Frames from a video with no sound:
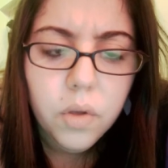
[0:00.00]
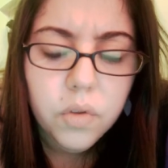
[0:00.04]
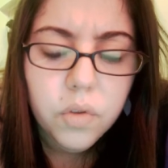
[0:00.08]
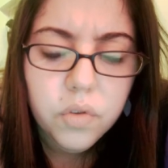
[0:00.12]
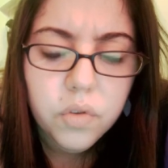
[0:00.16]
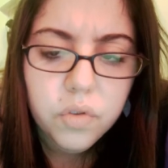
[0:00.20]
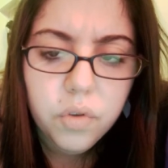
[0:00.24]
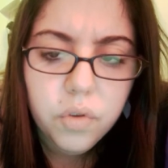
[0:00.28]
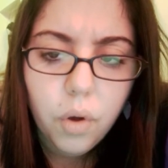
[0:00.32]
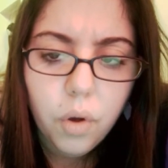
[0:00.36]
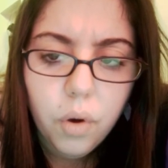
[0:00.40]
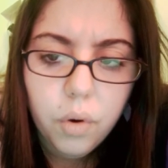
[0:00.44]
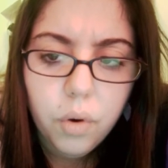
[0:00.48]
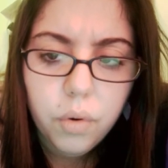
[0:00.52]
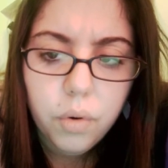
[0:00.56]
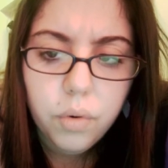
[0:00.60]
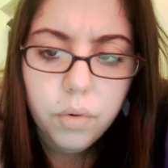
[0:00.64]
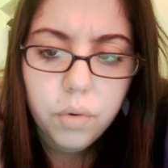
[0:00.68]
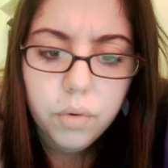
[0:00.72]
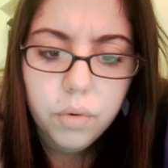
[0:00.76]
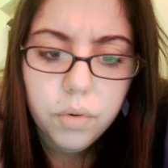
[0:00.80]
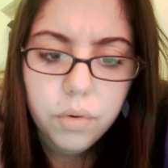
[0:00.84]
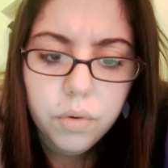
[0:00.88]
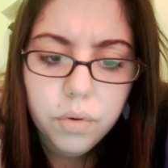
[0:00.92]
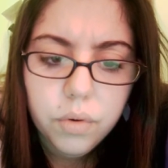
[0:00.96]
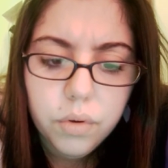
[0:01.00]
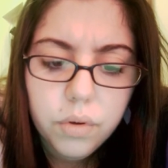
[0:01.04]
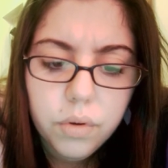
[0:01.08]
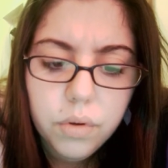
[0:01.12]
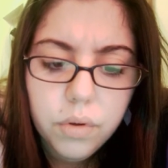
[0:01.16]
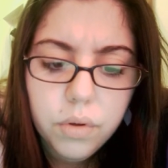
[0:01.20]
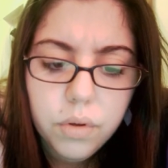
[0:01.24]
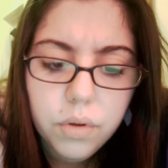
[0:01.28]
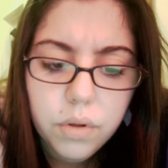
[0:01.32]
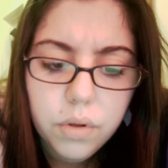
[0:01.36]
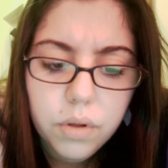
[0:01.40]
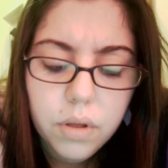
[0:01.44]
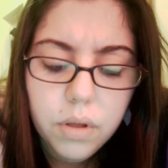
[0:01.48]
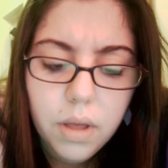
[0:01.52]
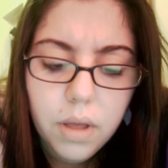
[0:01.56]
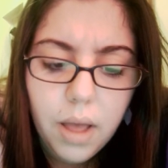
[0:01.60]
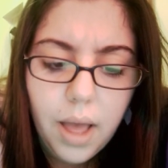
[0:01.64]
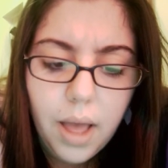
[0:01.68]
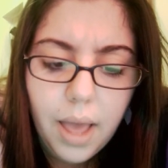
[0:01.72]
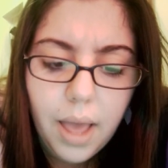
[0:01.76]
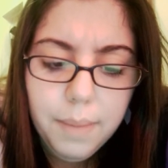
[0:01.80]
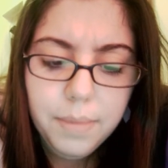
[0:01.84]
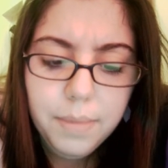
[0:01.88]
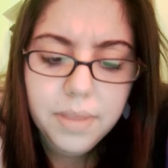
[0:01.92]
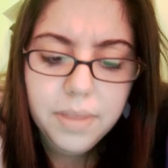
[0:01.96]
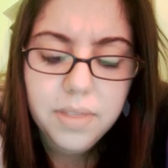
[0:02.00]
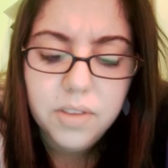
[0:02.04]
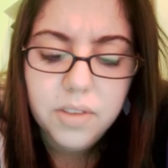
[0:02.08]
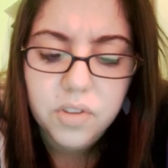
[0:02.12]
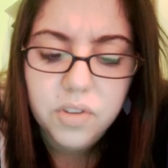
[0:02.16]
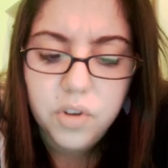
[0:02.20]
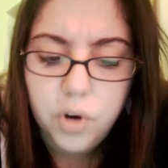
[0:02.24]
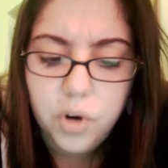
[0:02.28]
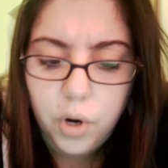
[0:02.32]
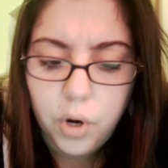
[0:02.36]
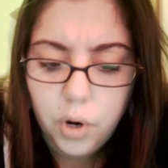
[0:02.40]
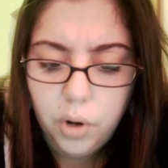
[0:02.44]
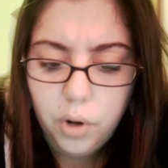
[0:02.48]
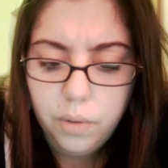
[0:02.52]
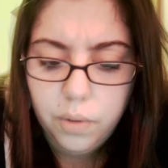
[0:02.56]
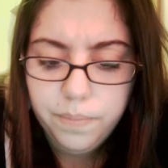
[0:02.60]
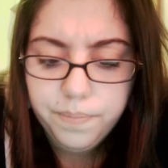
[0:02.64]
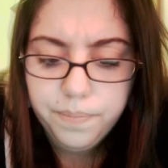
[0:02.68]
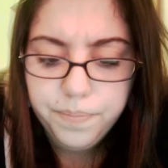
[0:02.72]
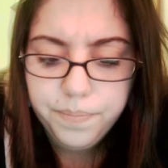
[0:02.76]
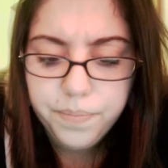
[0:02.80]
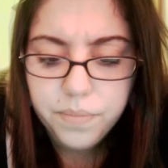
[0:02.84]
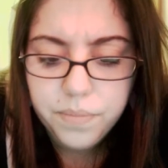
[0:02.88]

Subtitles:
So I meet this girl